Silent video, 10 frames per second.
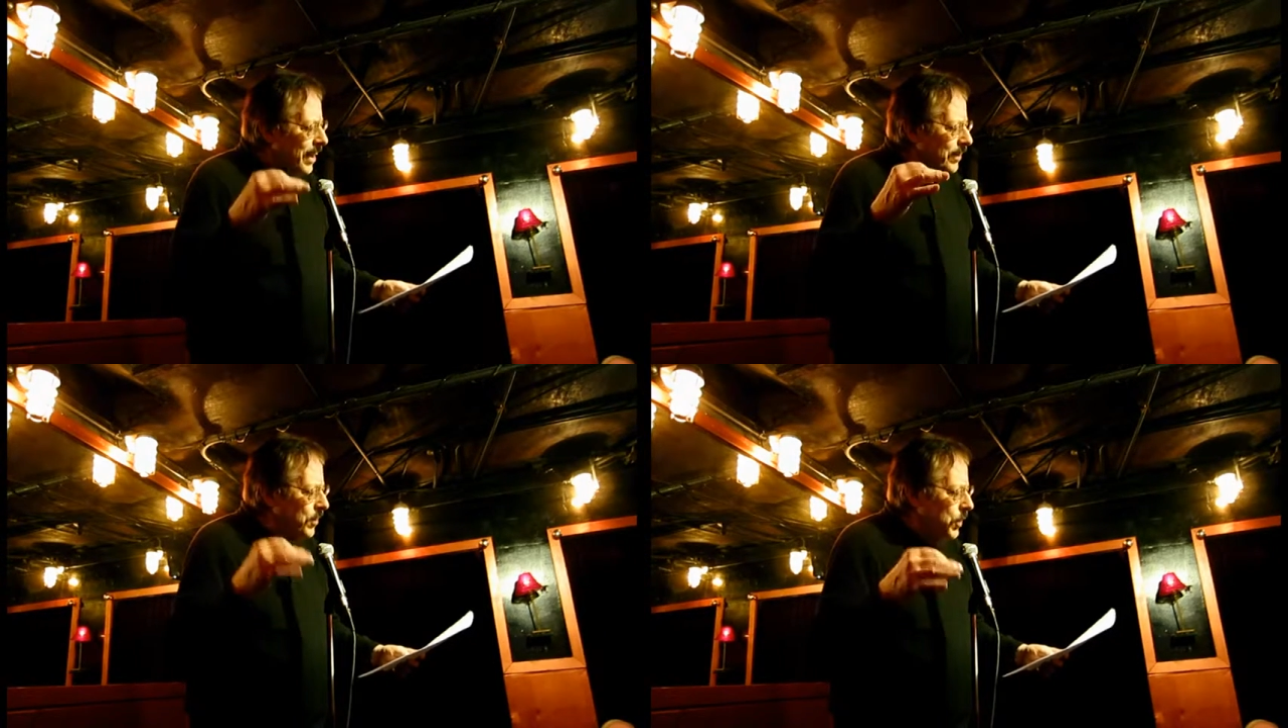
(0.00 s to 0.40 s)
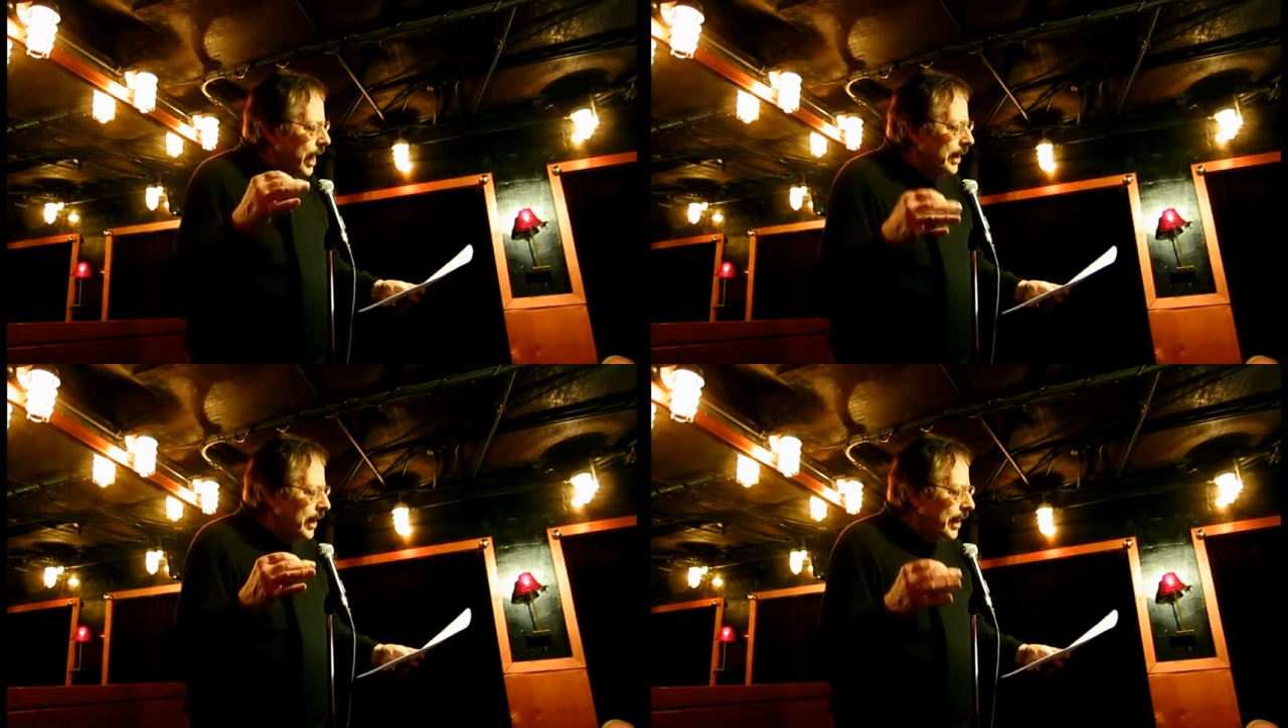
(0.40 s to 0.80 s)
and the
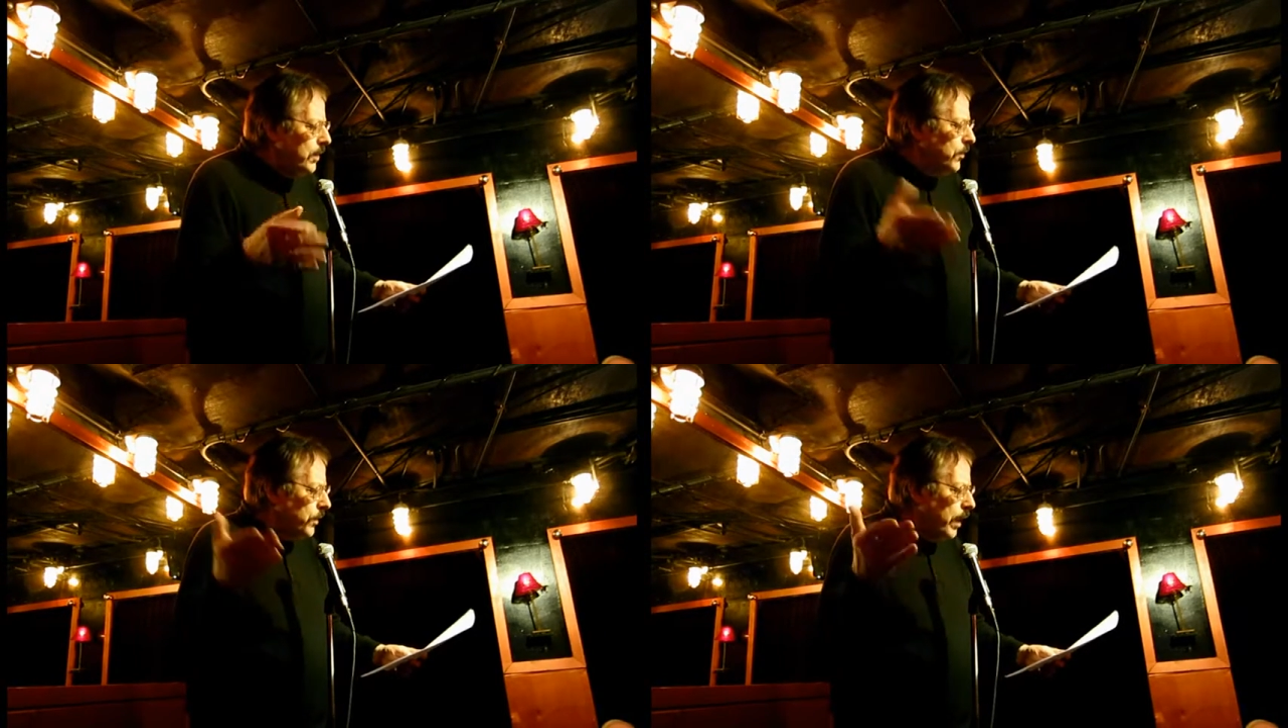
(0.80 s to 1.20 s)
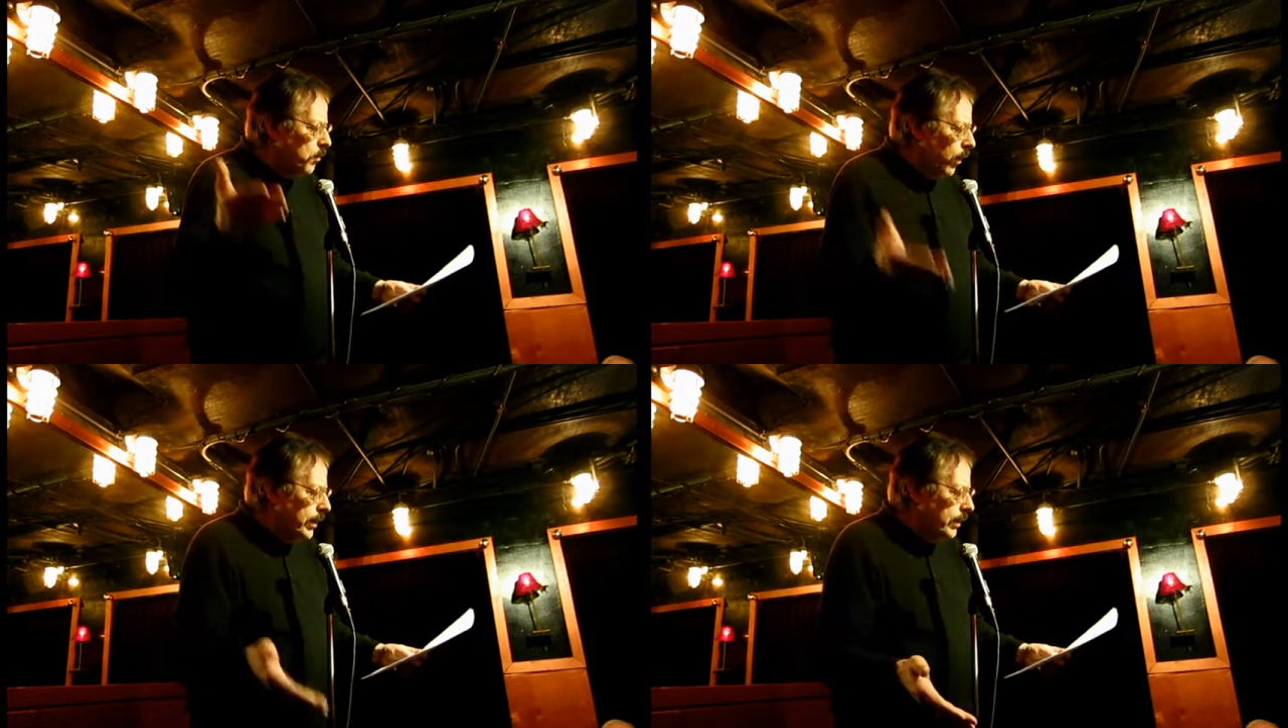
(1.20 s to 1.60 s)
jagged edges
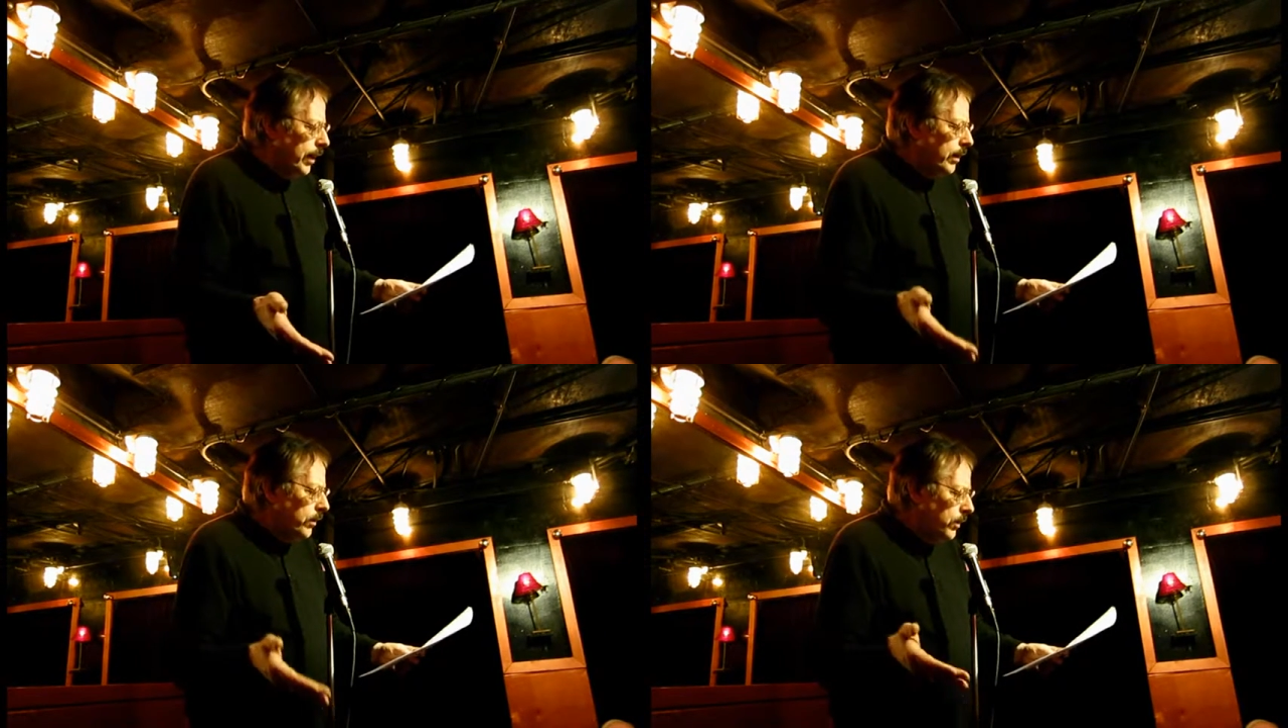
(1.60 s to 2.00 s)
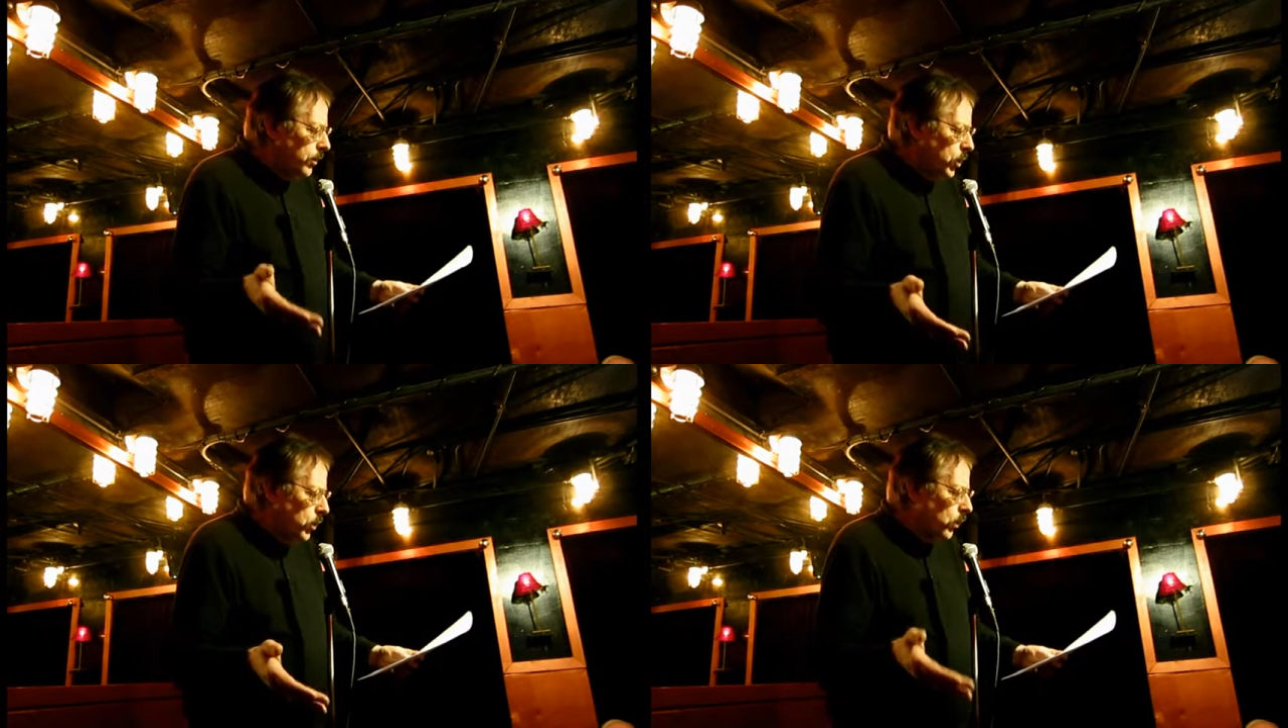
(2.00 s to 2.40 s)
came right down to
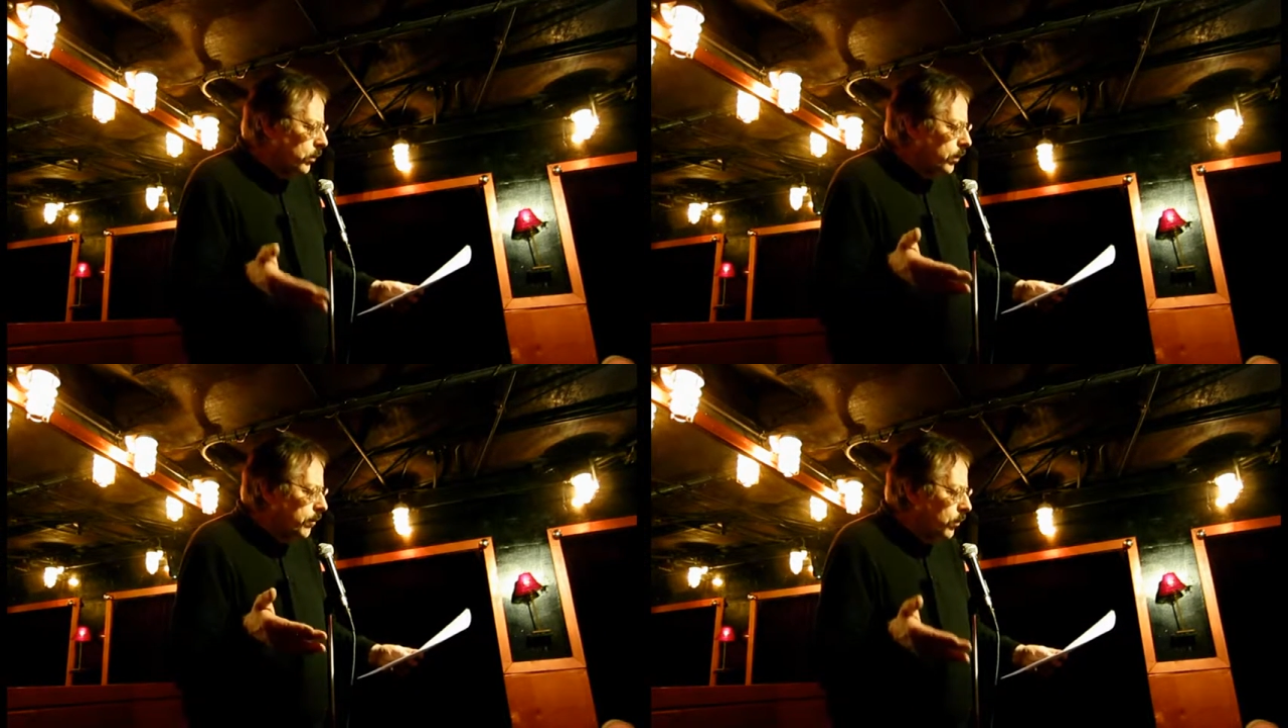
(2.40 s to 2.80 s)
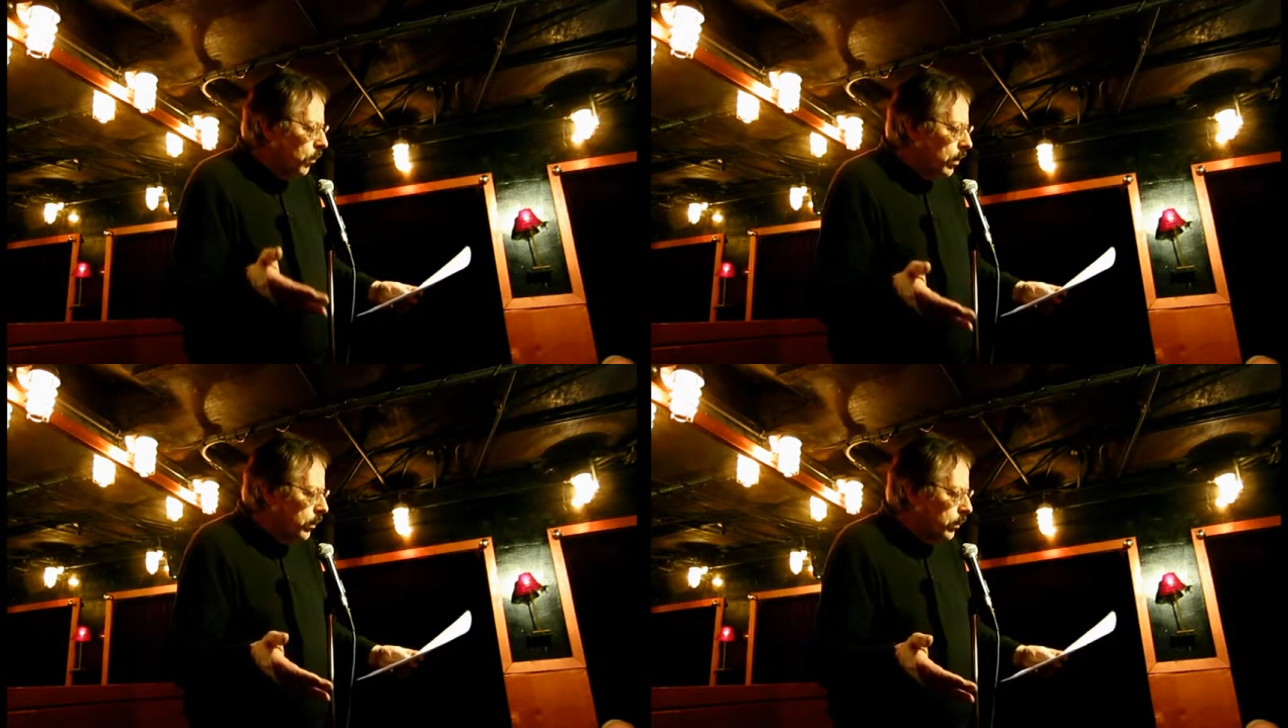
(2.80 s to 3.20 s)
the shoulder of the
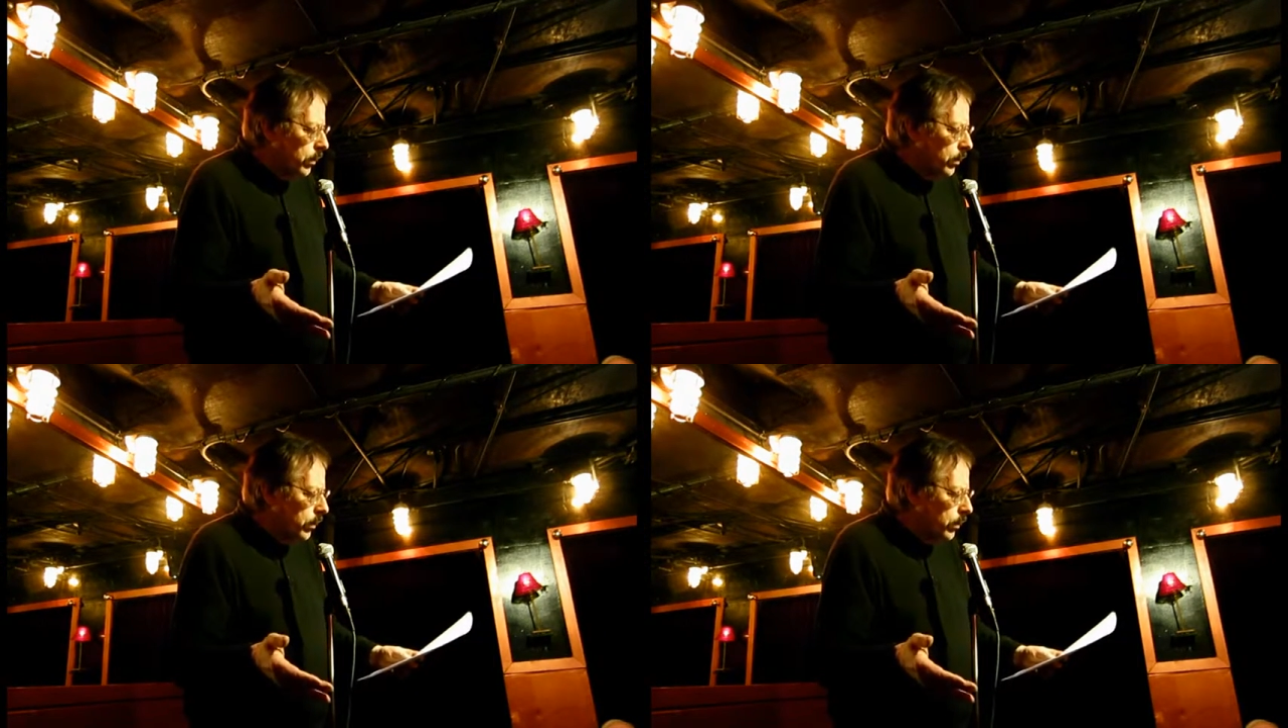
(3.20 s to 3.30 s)
road.